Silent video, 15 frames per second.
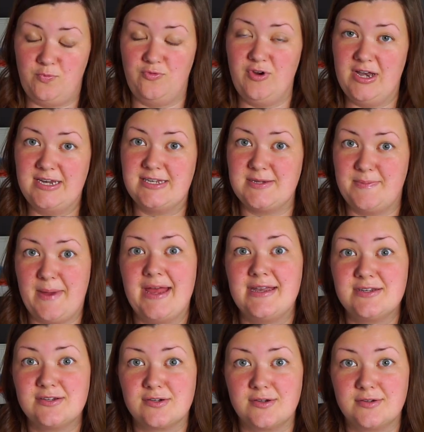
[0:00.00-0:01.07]
really
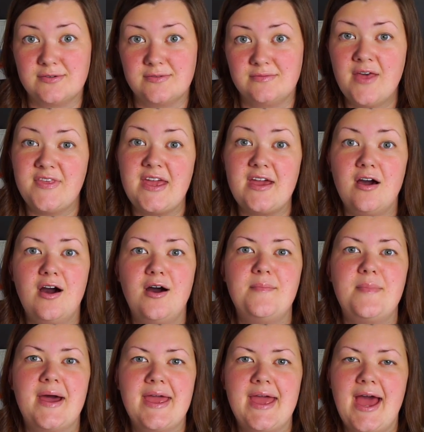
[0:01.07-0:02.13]
depend on. They are
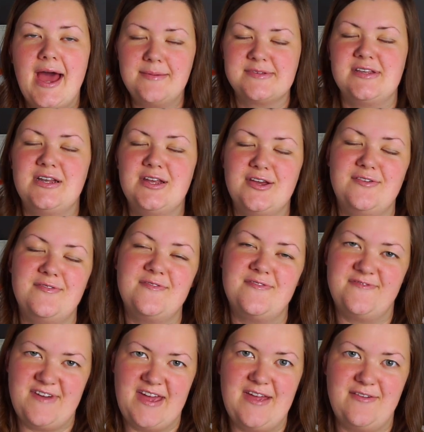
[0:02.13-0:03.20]
my absolute
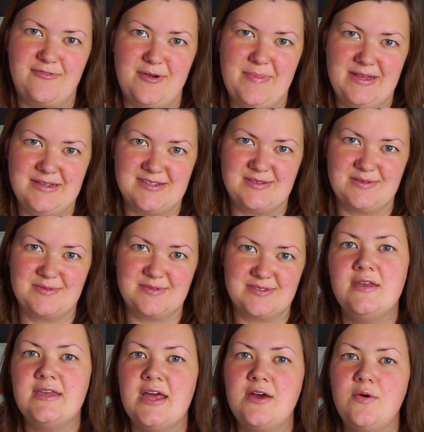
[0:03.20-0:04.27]
favourite pencils.
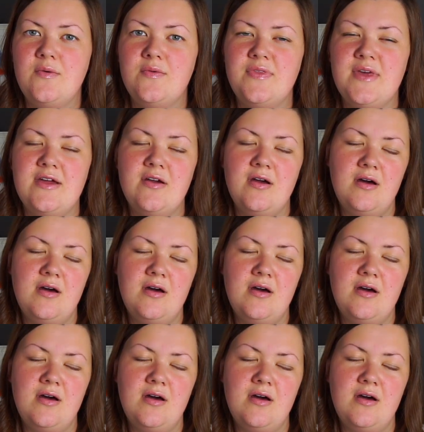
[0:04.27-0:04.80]
Now, there